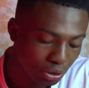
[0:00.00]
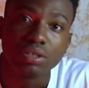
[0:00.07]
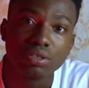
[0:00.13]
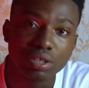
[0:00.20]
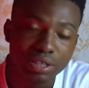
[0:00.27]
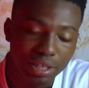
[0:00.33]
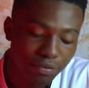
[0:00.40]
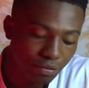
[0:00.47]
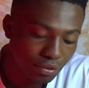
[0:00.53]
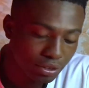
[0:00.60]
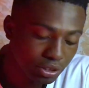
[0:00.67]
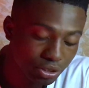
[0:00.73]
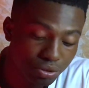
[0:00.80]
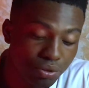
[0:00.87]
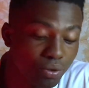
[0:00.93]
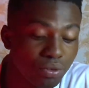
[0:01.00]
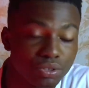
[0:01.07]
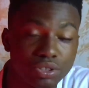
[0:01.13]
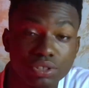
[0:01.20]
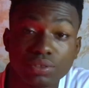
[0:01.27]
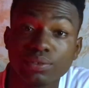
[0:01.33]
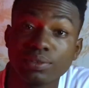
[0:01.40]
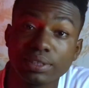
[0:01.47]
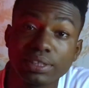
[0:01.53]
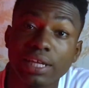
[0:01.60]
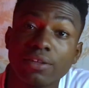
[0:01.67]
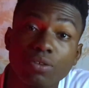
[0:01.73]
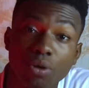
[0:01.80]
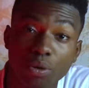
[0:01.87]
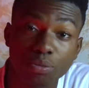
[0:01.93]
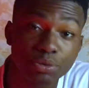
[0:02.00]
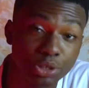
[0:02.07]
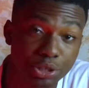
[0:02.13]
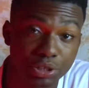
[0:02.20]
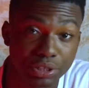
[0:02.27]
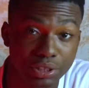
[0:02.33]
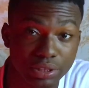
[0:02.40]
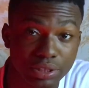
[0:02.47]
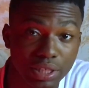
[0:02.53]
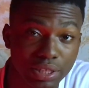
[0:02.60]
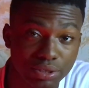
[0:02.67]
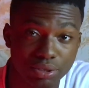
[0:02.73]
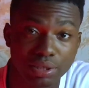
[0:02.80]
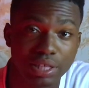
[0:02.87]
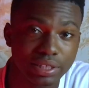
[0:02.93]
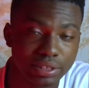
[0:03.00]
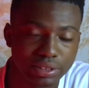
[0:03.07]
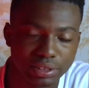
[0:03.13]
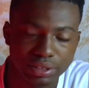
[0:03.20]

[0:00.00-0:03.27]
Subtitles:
In order for this to continue in an uptrend, let's look at this.